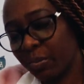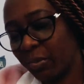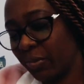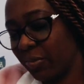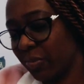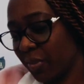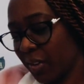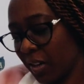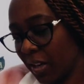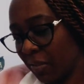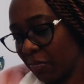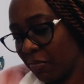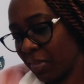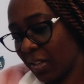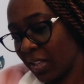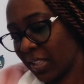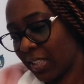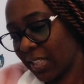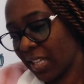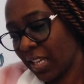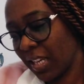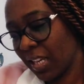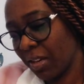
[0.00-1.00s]
before I
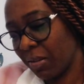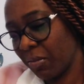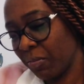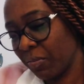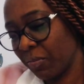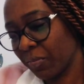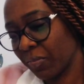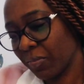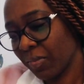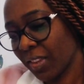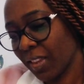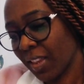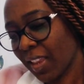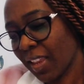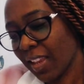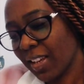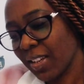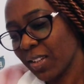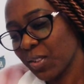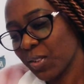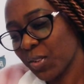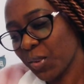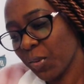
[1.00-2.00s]
met him.
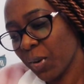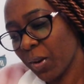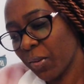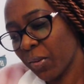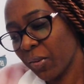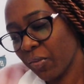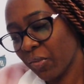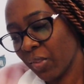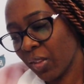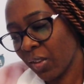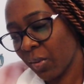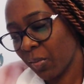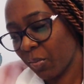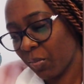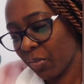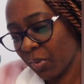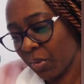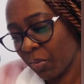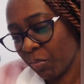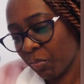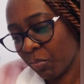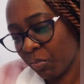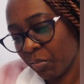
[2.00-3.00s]
So one of the,
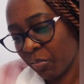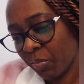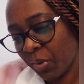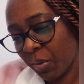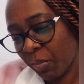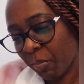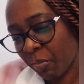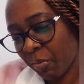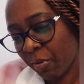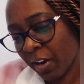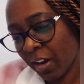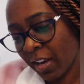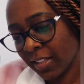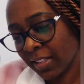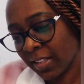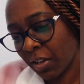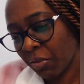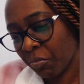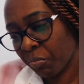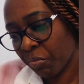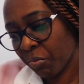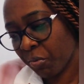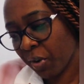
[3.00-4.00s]
the, the prayers
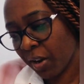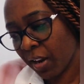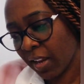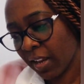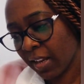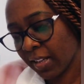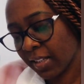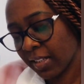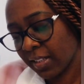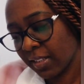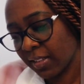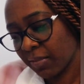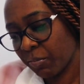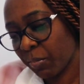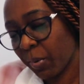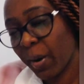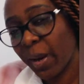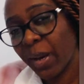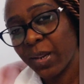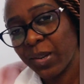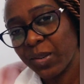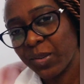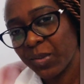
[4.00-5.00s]
I prayed,
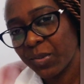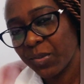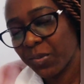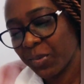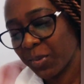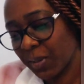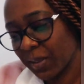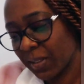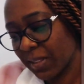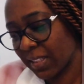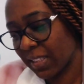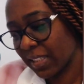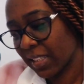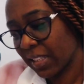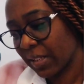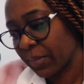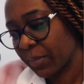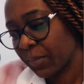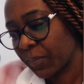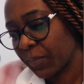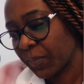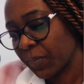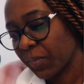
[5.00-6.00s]
prayed was,
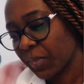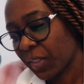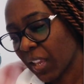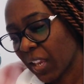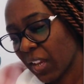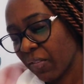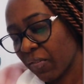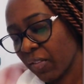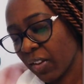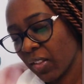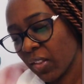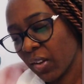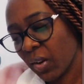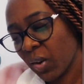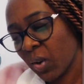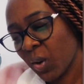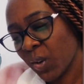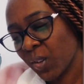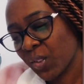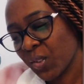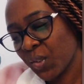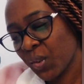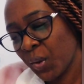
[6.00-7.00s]
Father
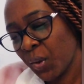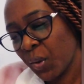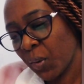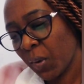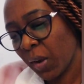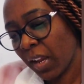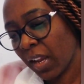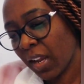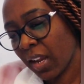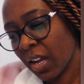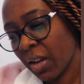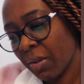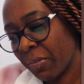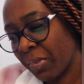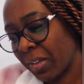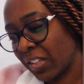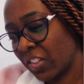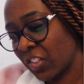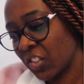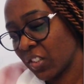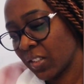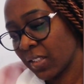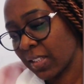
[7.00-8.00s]
God, to you I come
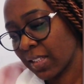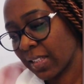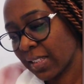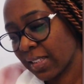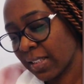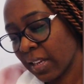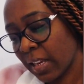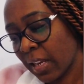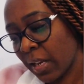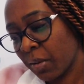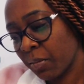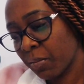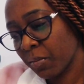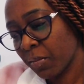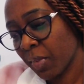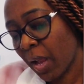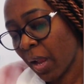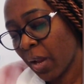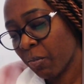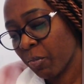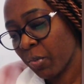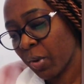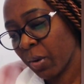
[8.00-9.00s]
in Jesus' name.
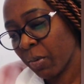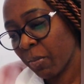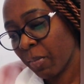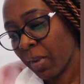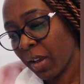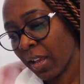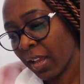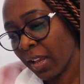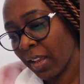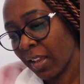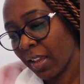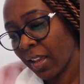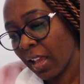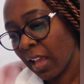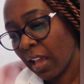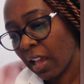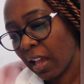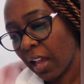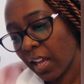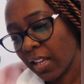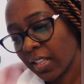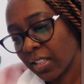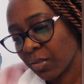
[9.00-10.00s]
I bring my
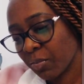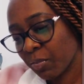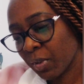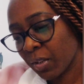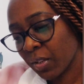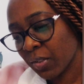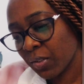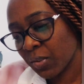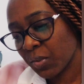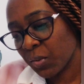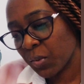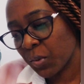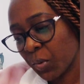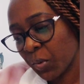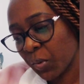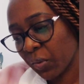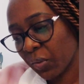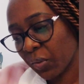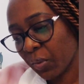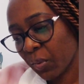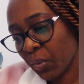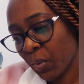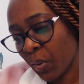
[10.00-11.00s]
husband to your
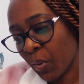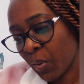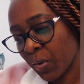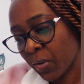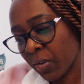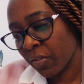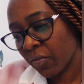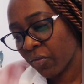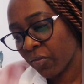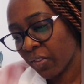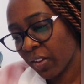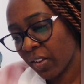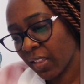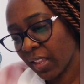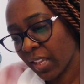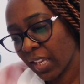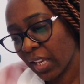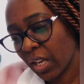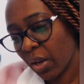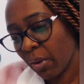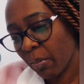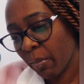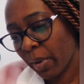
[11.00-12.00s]
throne. Father,
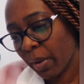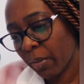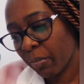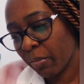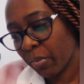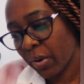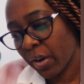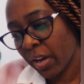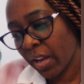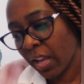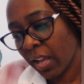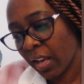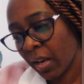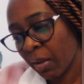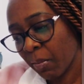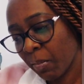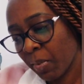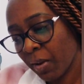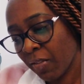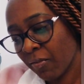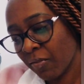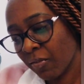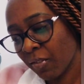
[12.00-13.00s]
hear my prayer, and
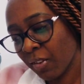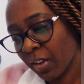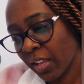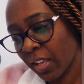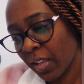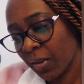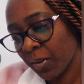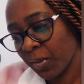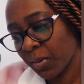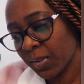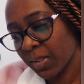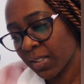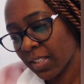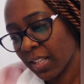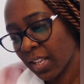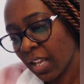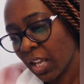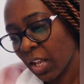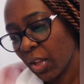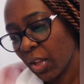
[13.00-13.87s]
above all else,